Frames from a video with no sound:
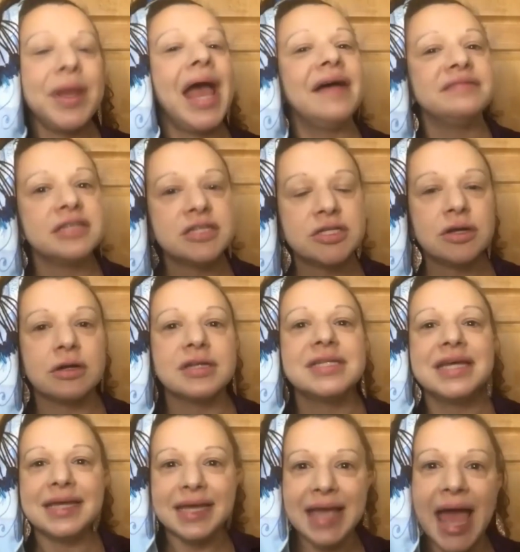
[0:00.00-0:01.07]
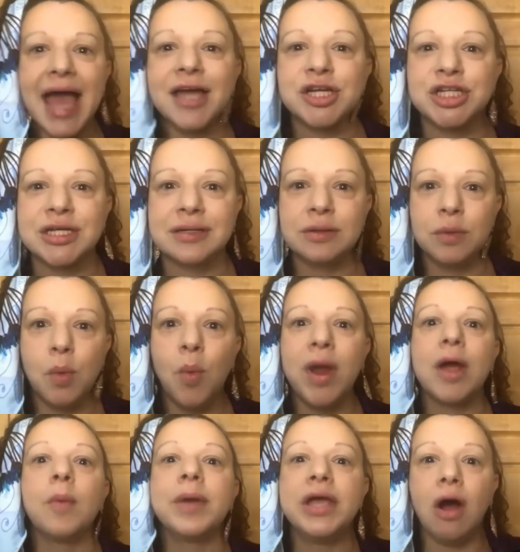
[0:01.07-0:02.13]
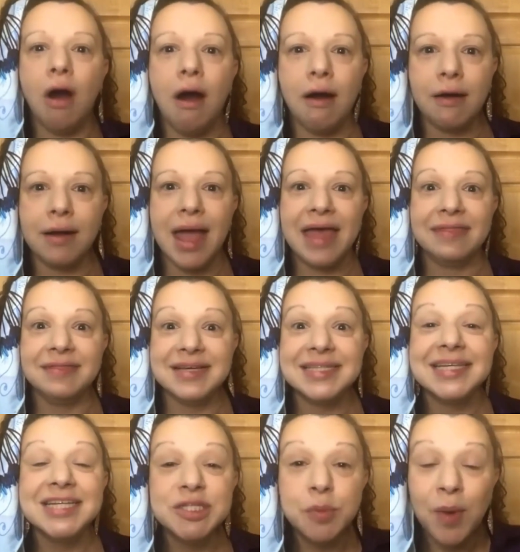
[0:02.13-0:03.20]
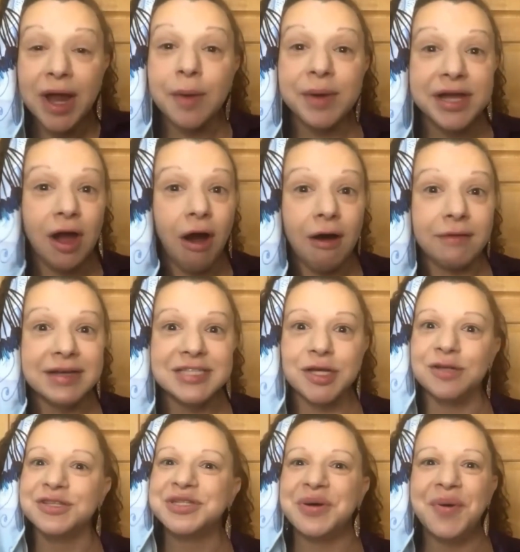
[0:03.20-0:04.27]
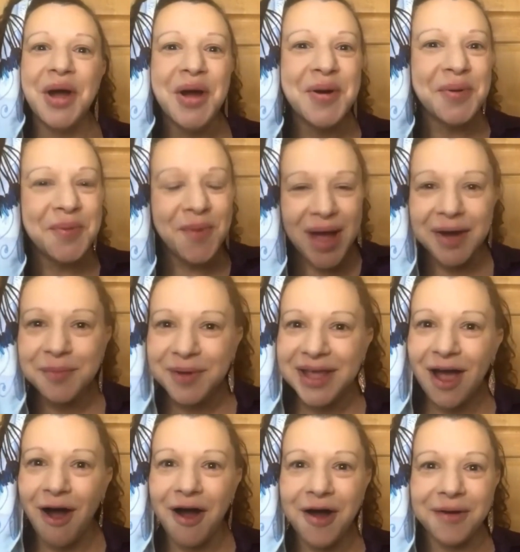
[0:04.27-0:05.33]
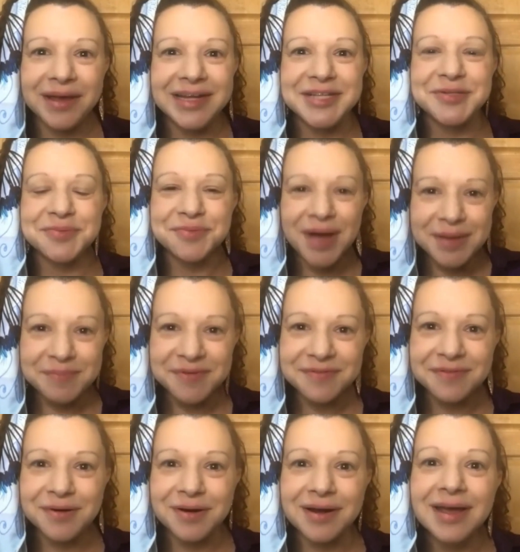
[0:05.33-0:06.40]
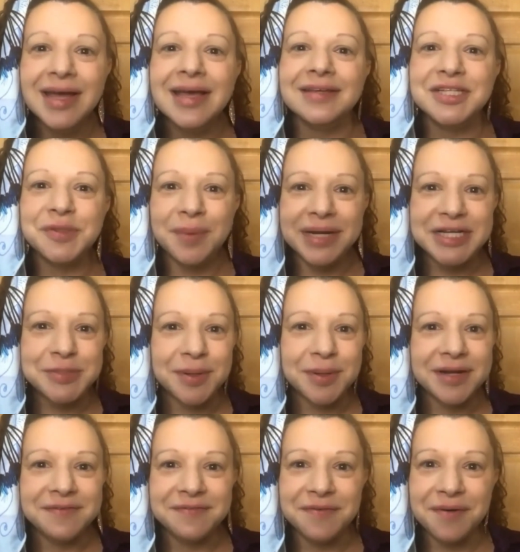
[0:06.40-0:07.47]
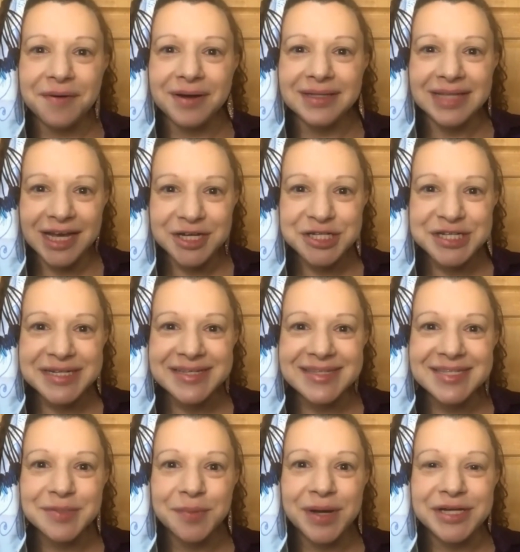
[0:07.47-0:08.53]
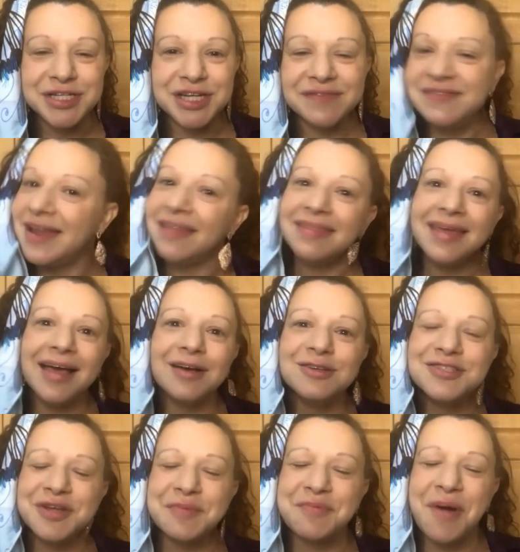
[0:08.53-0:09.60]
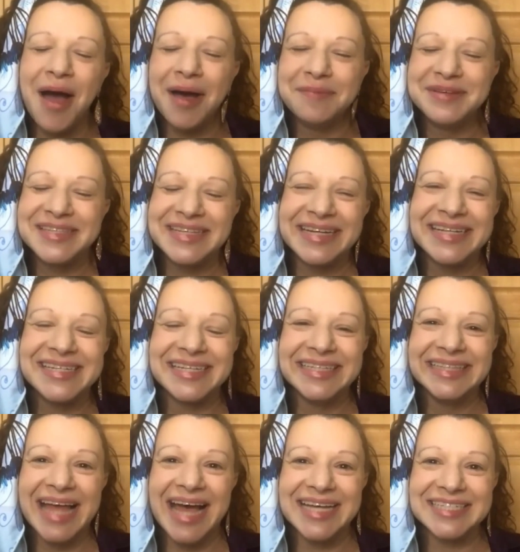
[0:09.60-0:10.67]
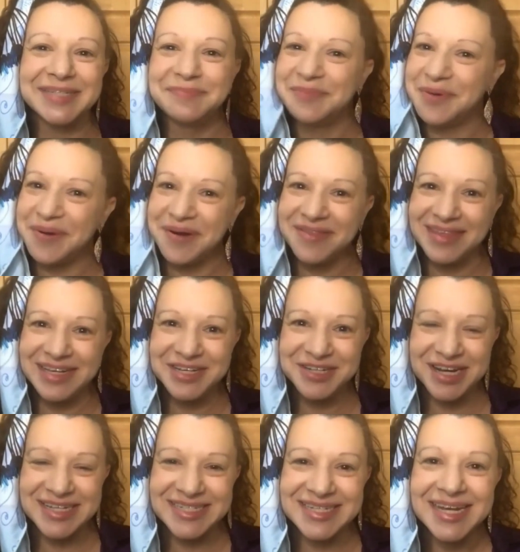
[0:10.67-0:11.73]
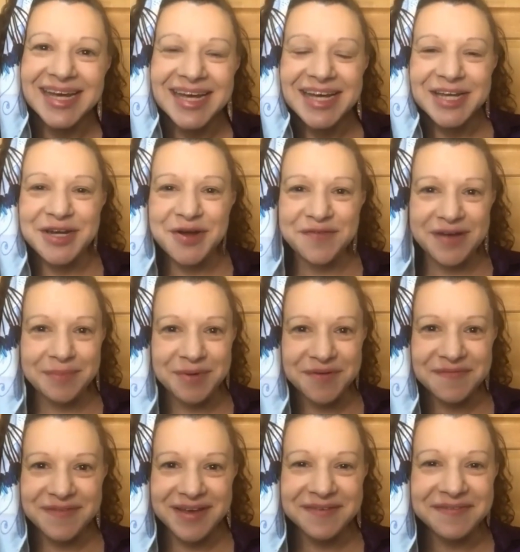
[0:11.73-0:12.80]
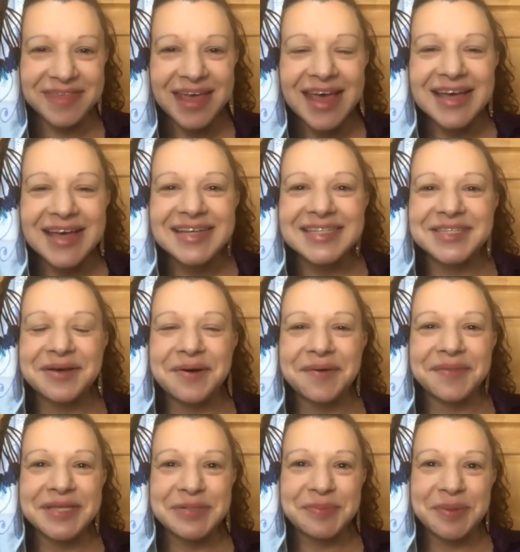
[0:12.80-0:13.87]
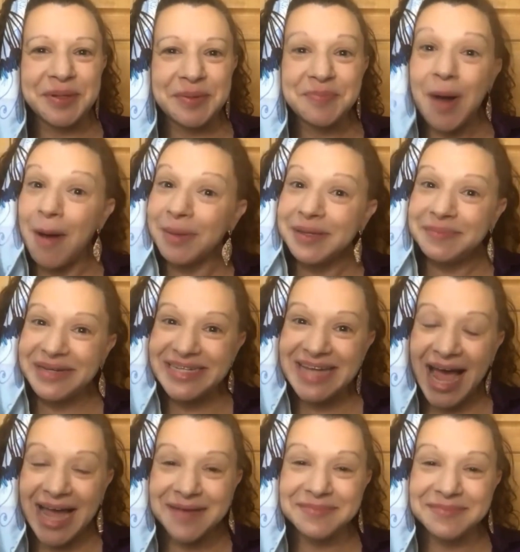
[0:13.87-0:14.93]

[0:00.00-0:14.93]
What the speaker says: but we have to start taking action where we are. And this is where we are, is also when we are. It is right before the 2024 elections, which, if nothing else, are promising to last more than just November 5th. So this will probably be